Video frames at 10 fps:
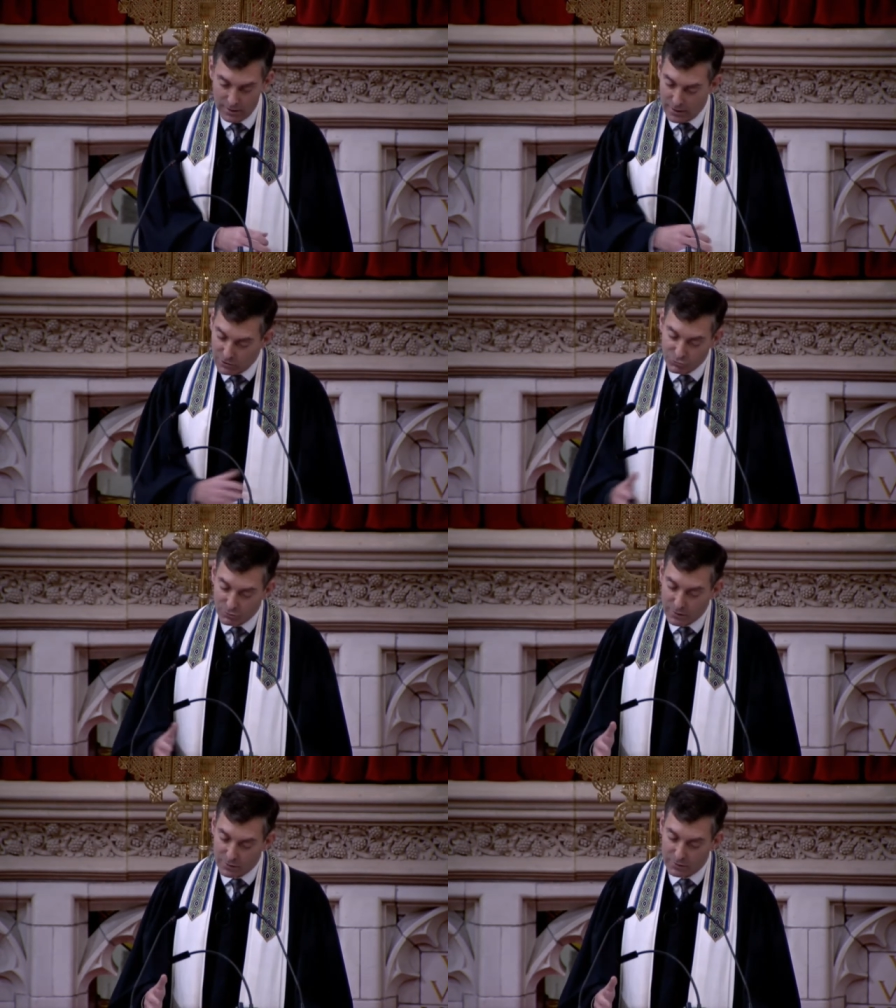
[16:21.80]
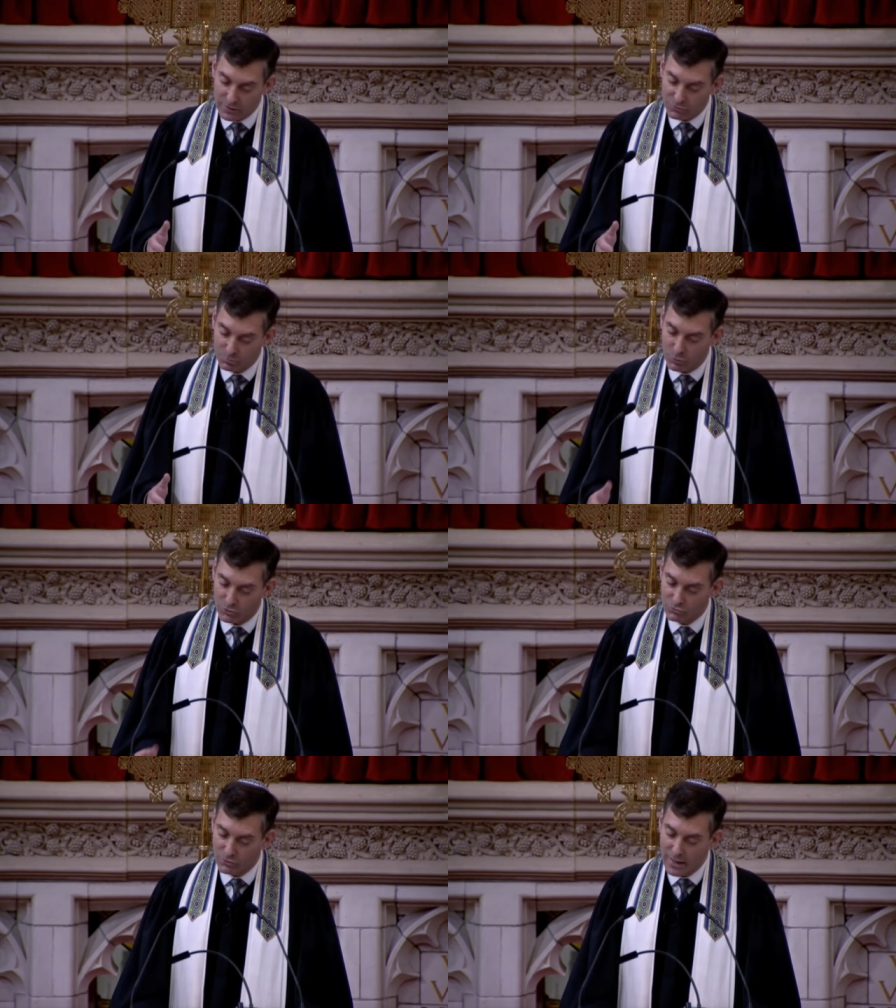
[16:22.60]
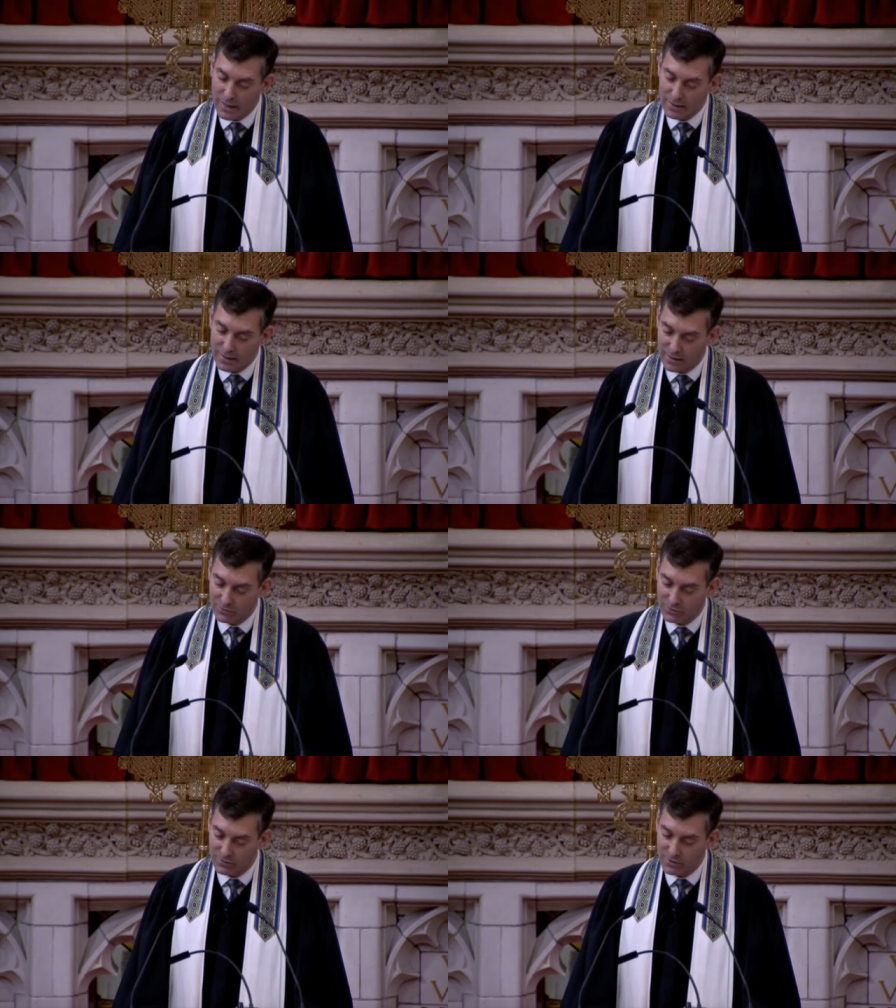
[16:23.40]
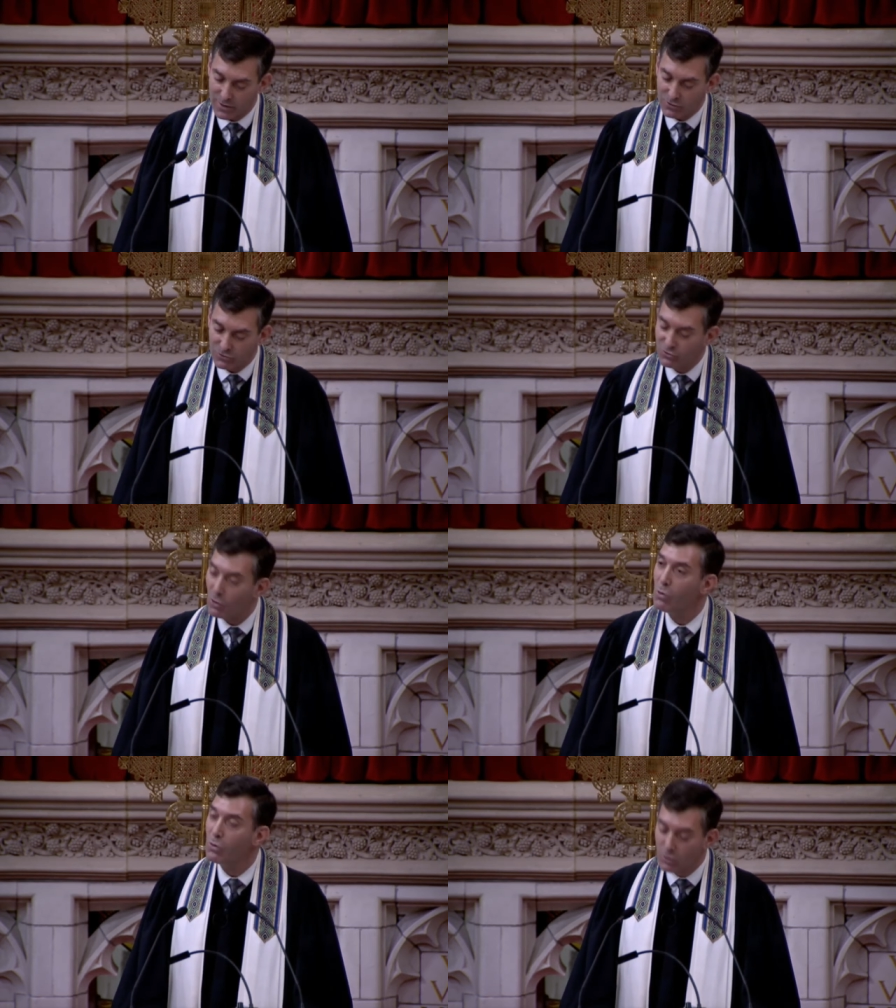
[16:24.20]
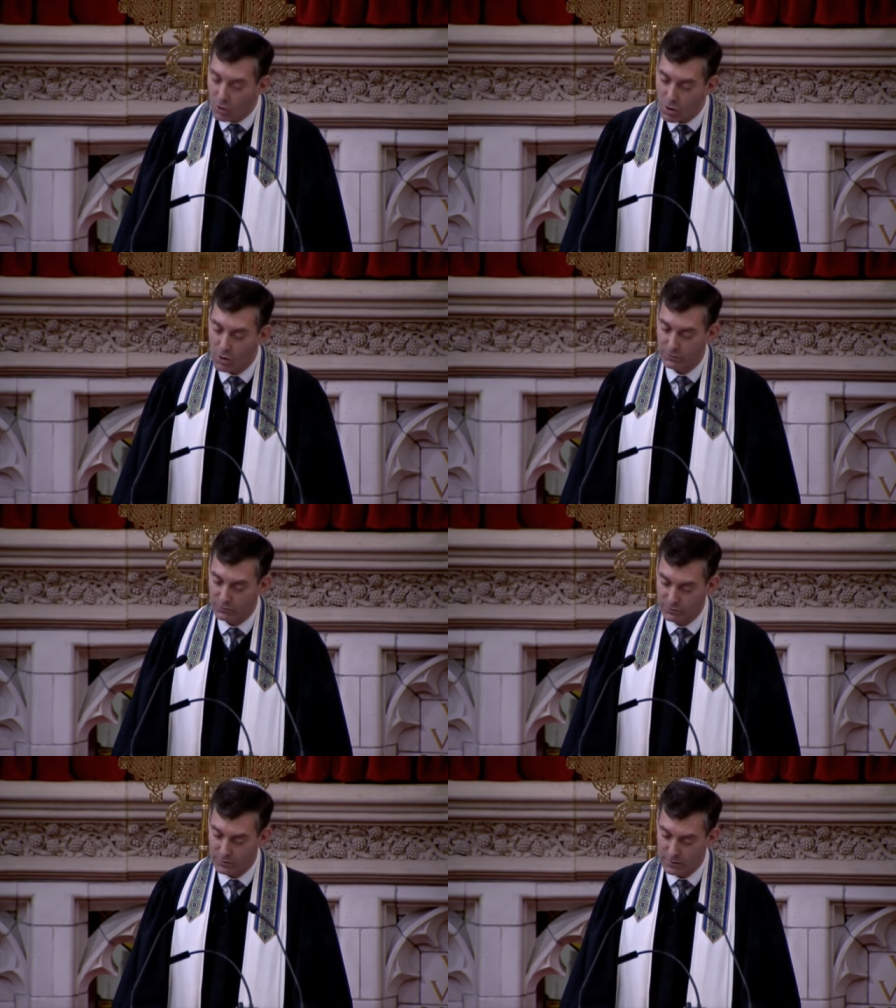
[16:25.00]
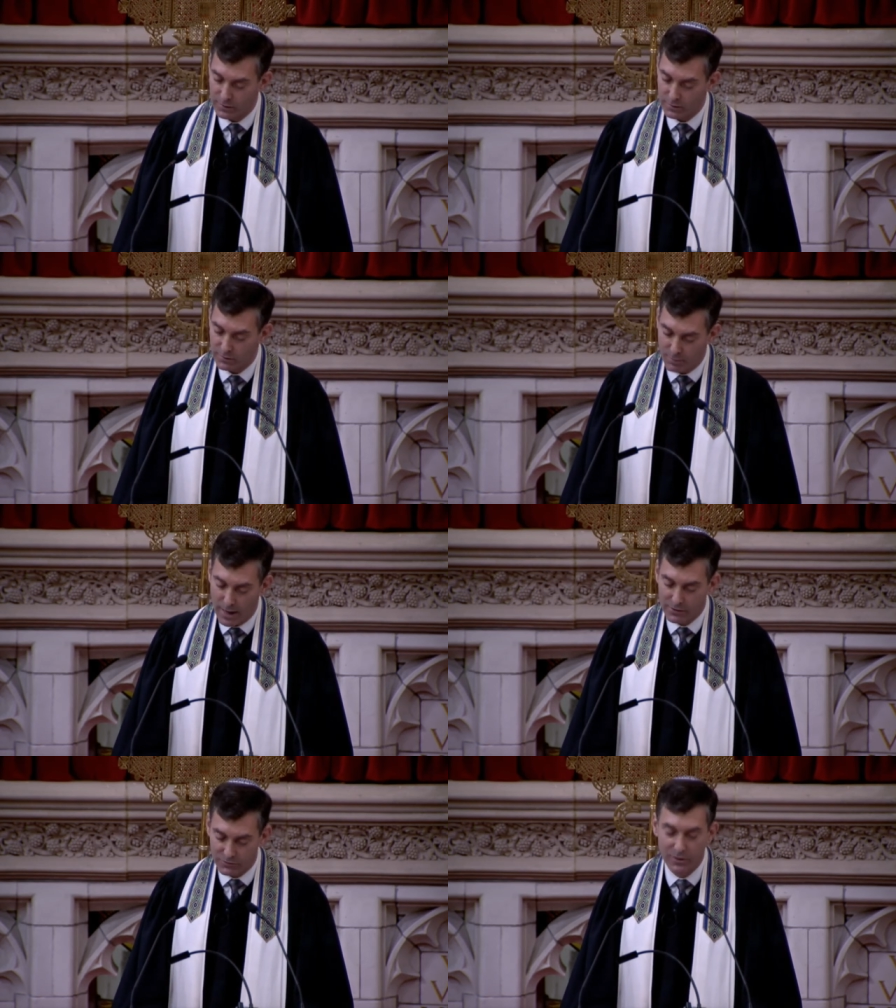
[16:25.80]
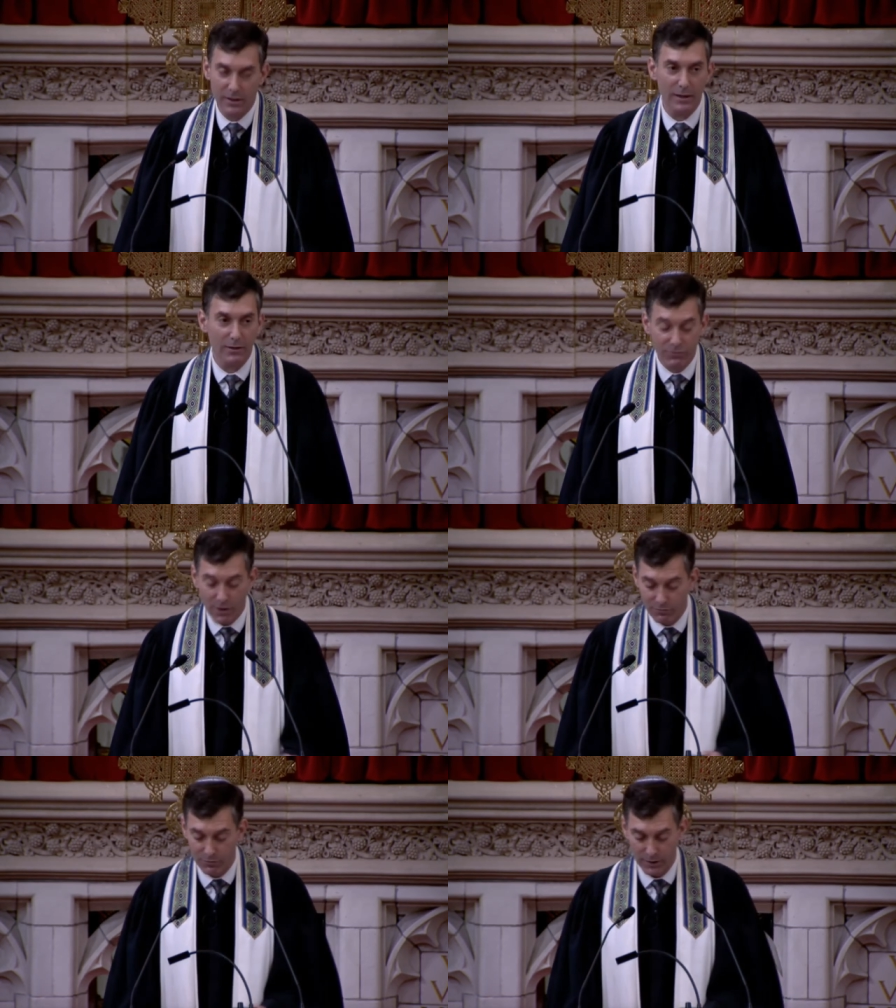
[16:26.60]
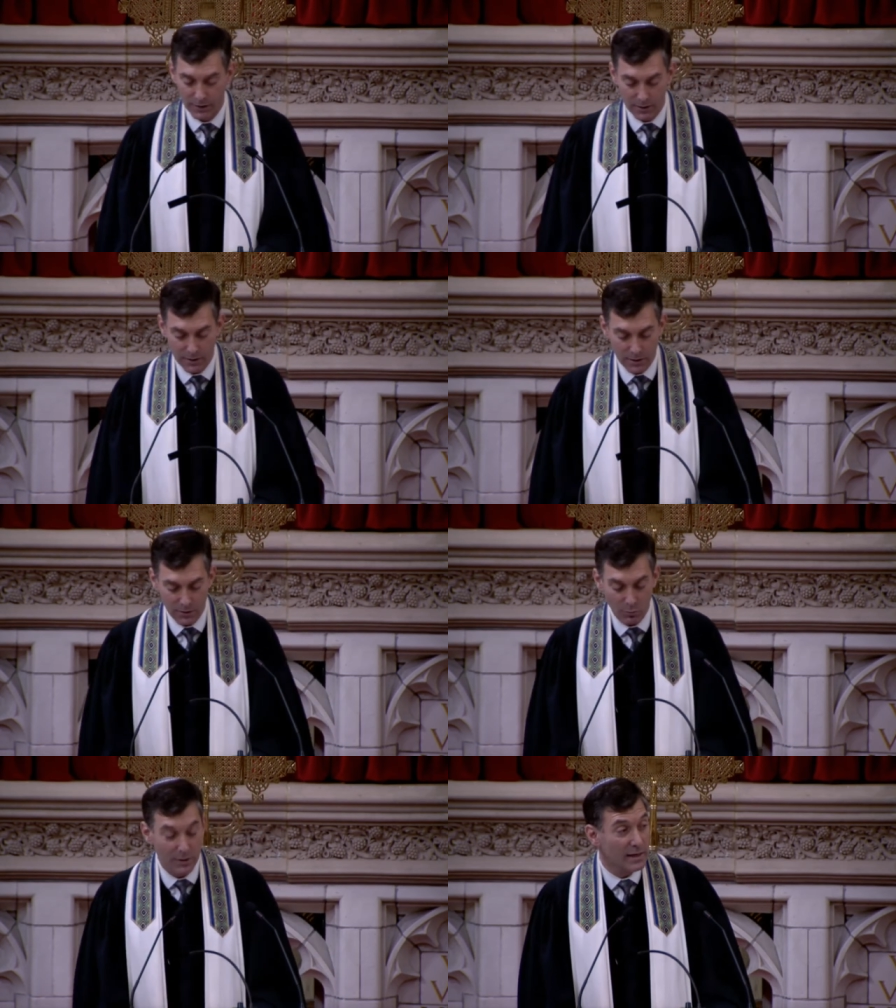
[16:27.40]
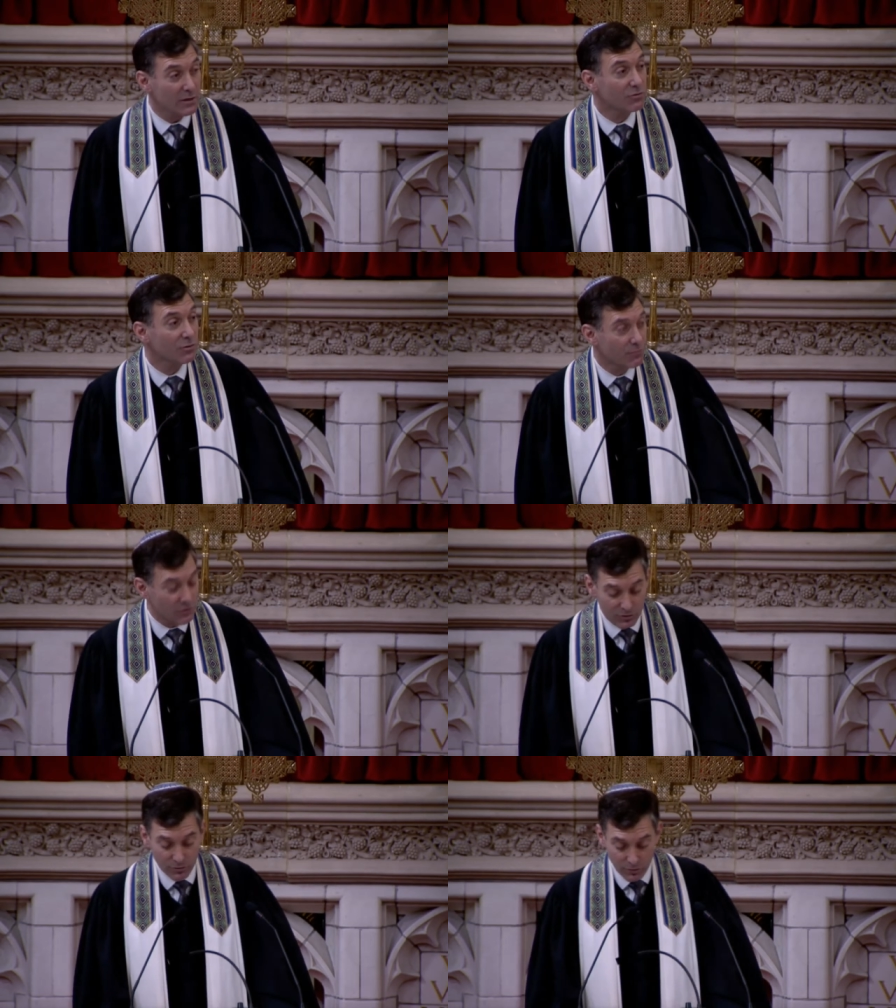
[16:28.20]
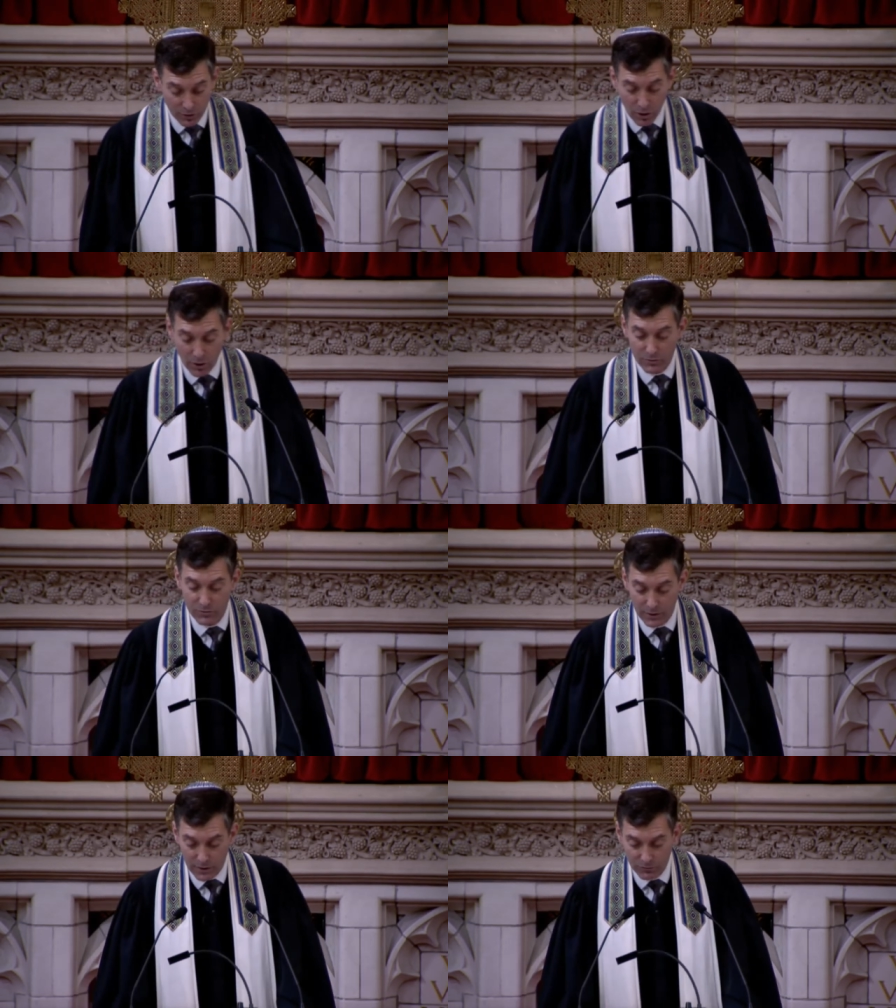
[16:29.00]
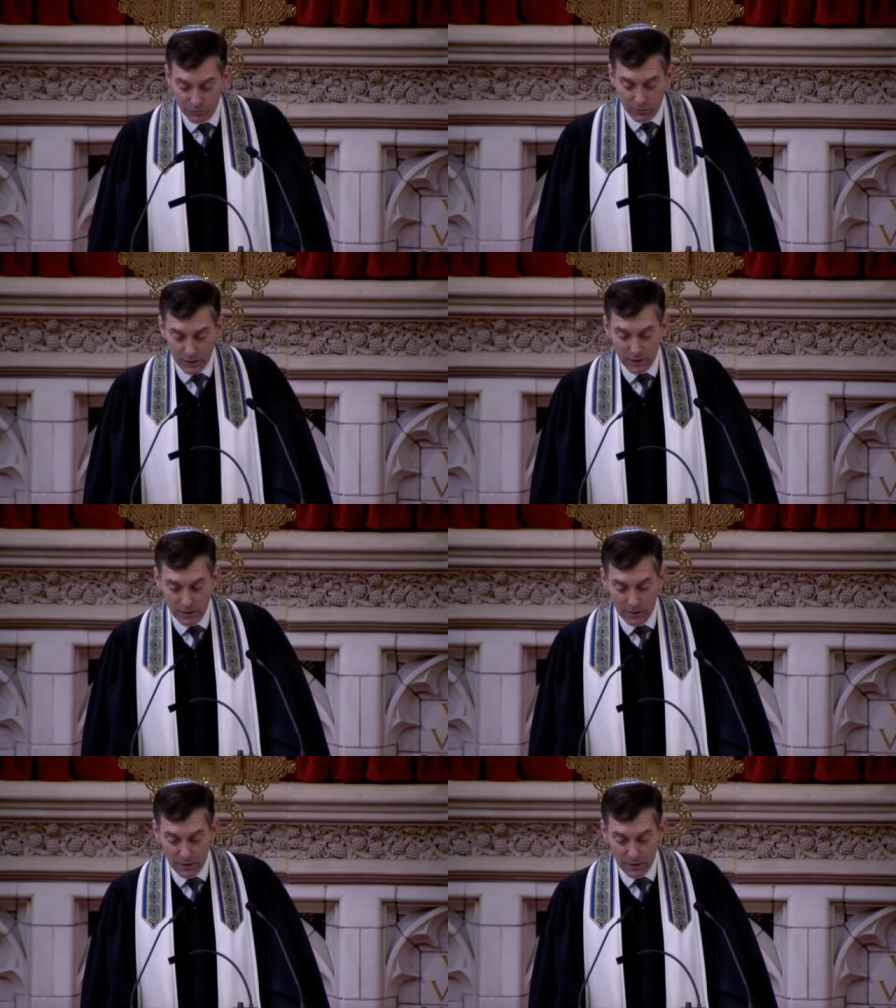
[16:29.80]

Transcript: Israel is portrayed as the sole cause of Palestinian suffering with insufficient regard to history